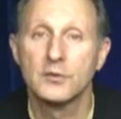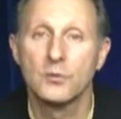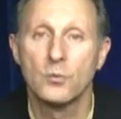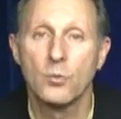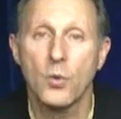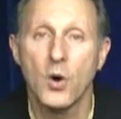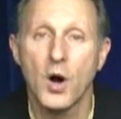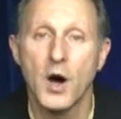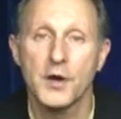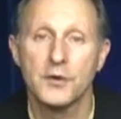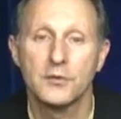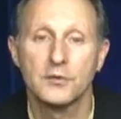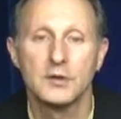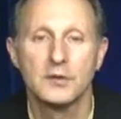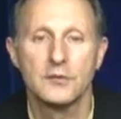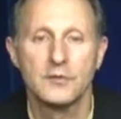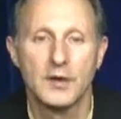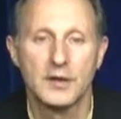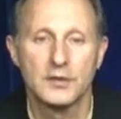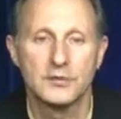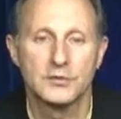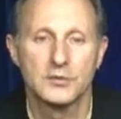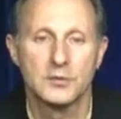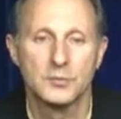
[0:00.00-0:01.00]
the watery
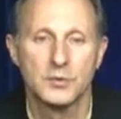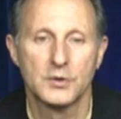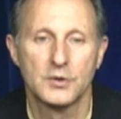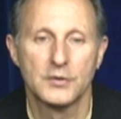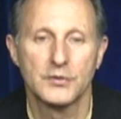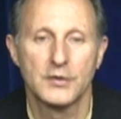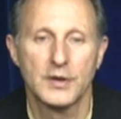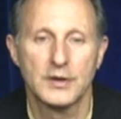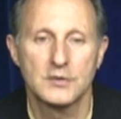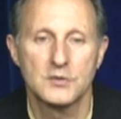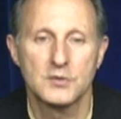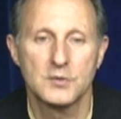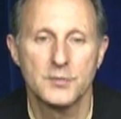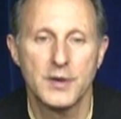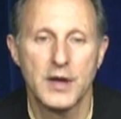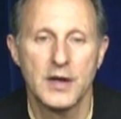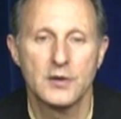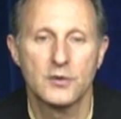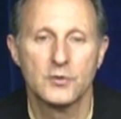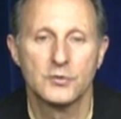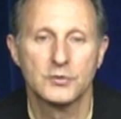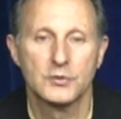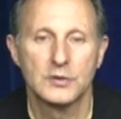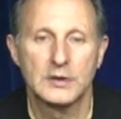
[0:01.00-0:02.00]
vegetables like
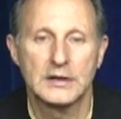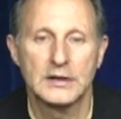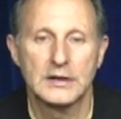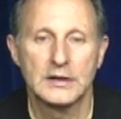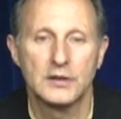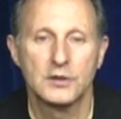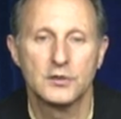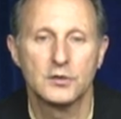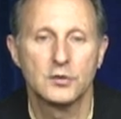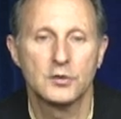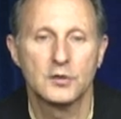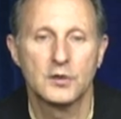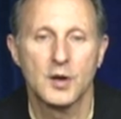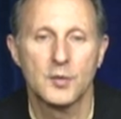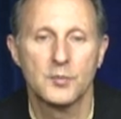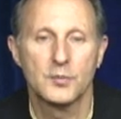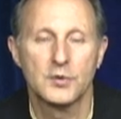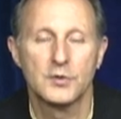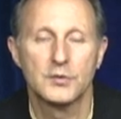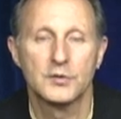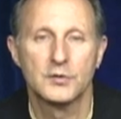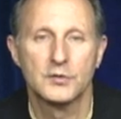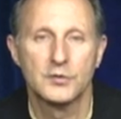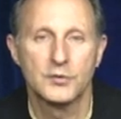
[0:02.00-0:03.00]
tomatoes, zucchini,
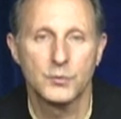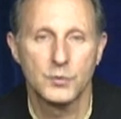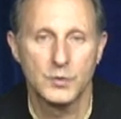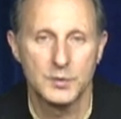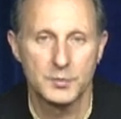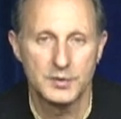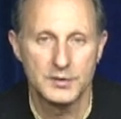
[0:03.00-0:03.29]
cucumbers, and sweet